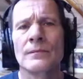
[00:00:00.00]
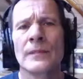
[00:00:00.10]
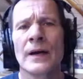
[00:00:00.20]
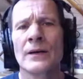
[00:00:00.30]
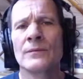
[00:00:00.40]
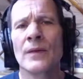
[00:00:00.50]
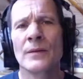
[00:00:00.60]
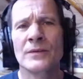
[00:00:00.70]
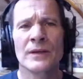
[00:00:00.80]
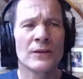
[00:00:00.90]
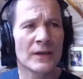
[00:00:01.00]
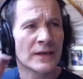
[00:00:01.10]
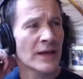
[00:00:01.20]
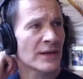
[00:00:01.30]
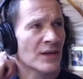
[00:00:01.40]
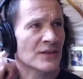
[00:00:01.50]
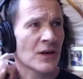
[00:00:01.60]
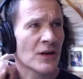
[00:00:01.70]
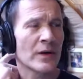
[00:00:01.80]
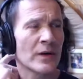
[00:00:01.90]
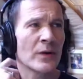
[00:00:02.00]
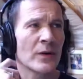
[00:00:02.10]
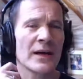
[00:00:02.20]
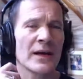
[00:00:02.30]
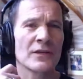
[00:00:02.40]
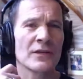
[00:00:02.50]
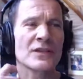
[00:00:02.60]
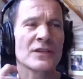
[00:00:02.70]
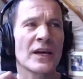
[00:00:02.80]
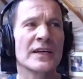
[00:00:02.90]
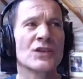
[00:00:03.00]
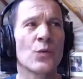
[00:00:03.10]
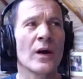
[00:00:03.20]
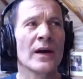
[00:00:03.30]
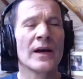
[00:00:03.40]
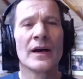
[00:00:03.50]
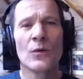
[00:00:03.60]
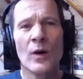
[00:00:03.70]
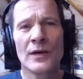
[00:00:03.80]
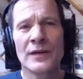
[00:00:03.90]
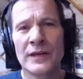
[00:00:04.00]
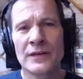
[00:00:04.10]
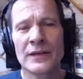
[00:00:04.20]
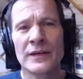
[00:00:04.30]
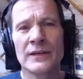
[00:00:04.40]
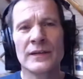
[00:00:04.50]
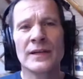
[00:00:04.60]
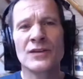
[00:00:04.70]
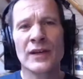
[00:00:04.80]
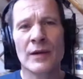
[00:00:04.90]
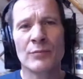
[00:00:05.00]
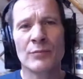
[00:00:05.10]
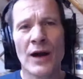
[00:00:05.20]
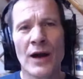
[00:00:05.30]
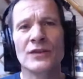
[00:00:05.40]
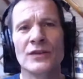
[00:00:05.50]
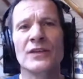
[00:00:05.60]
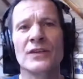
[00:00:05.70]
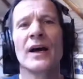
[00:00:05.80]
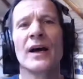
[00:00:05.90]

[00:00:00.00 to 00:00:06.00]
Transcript: No, absolutely, yes. So we're kind of at the stage where the internet browsers